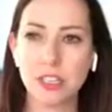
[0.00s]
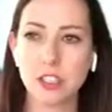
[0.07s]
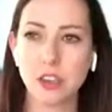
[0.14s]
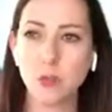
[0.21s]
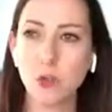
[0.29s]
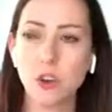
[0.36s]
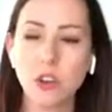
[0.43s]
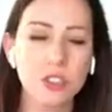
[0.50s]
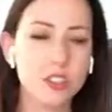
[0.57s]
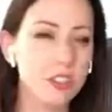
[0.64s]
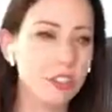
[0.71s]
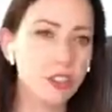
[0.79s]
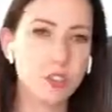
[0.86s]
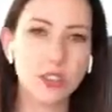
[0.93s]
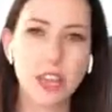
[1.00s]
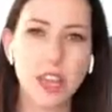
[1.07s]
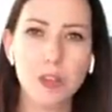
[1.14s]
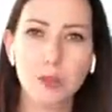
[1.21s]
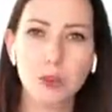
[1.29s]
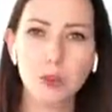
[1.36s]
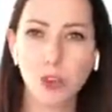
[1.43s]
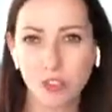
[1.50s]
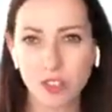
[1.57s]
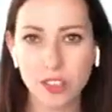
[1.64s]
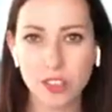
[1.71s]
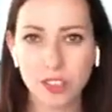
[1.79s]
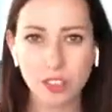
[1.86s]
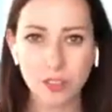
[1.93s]
So what your neighbour
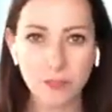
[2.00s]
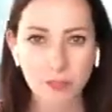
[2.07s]
wants,